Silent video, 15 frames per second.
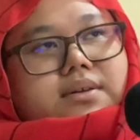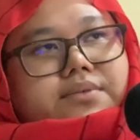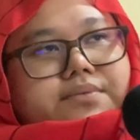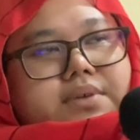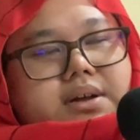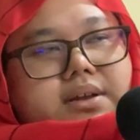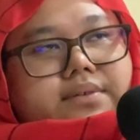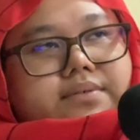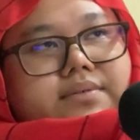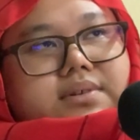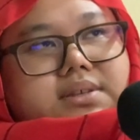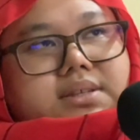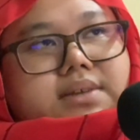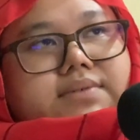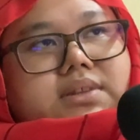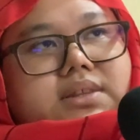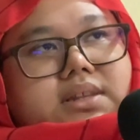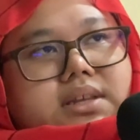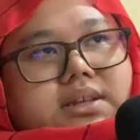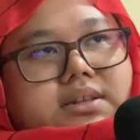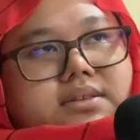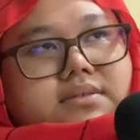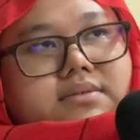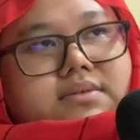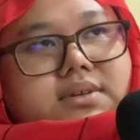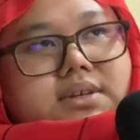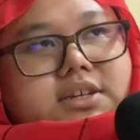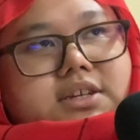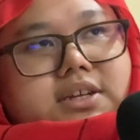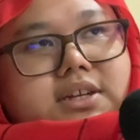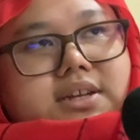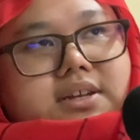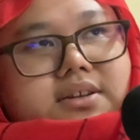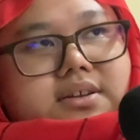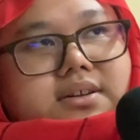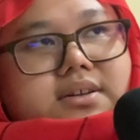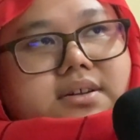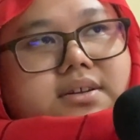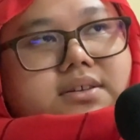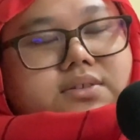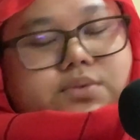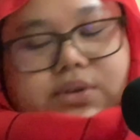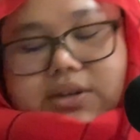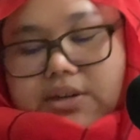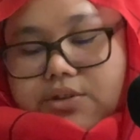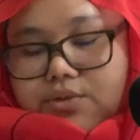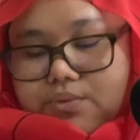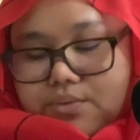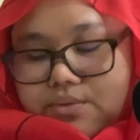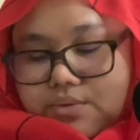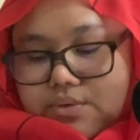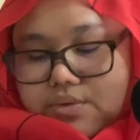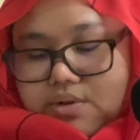5, 17, 22.